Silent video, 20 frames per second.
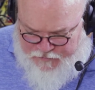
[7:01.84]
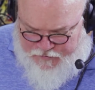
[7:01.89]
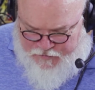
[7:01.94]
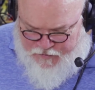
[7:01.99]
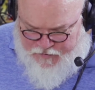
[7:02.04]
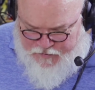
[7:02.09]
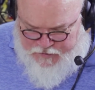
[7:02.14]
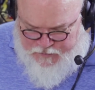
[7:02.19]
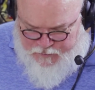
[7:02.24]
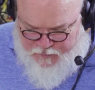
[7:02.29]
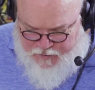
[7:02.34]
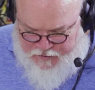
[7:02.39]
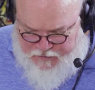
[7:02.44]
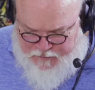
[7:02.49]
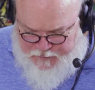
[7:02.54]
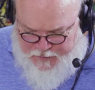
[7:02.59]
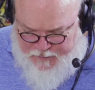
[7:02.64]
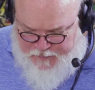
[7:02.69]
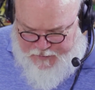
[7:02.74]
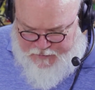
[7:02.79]
Circus
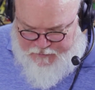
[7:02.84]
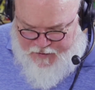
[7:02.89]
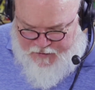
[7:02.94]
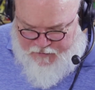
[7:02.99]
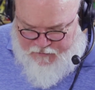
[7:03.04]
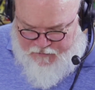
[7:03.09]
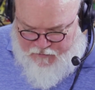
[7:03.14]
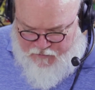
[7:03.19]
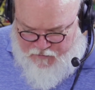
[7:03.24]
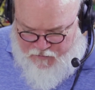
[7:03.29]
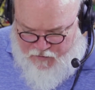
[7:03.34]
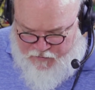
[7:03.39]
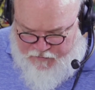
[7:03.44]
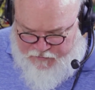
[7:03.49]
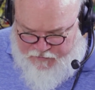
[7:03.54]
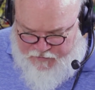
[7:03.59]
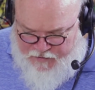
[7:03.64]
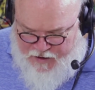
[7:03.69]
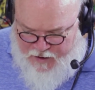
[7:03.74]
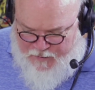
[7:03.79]
Smirkus may have been around a little
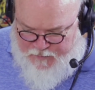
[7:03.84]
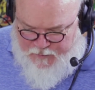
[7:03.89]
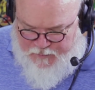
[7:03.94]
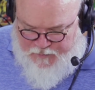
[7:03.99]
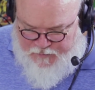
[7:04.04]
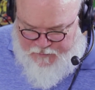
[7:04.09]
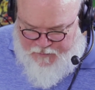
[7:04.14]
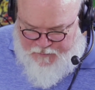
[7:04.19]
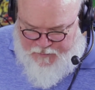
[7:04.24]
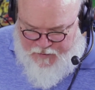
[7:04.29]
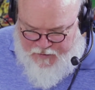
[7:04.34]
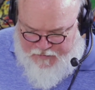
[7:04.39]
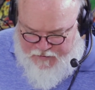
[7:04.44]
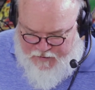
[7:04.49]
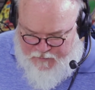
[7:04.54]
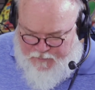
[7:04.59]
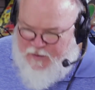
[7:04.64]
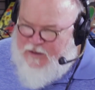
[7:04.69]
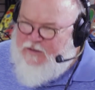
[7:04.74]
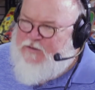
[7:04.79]
longer than that, but I
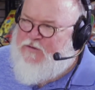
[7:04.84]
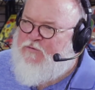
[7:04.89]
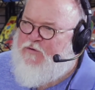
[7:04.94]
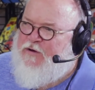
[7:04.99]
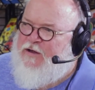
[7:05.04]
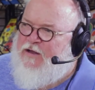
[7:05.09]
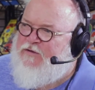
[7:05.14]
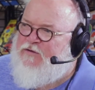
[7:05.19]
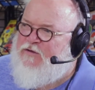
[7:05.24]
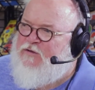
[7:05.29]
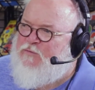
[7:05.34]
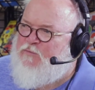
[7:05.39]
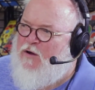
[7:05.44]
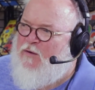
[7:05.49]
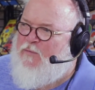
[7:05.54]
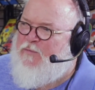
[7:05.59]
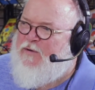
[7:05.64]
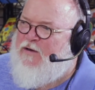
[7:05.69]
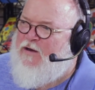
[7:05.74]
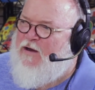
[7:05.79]
think Pete's Greens is
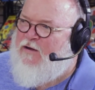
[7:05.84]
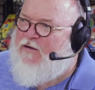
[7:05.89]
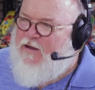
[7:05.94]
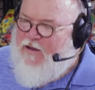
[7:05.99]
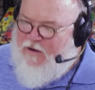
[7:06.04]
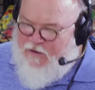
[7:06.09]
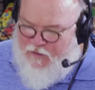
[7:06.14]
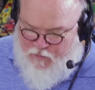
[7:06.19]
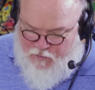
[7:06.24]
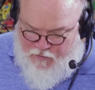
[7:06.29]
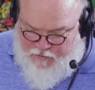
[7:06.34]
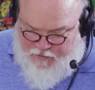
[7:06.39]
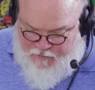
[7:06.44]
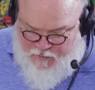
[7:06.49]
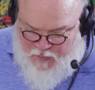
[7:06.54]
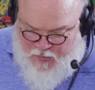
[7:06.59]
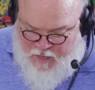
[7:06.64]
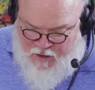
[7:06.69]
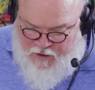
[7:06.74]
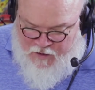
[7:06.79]
probably in that category.
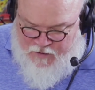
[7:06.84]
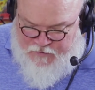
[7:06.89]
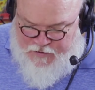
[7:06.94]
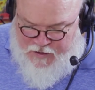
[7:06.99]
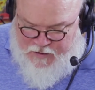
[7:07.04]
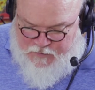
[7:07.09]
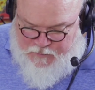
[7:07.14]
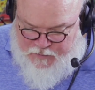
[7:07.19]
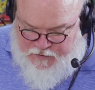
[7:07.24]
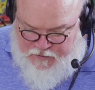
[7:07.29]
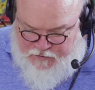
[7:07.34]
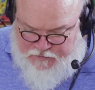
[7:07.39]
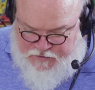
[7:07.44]
Jasper Hill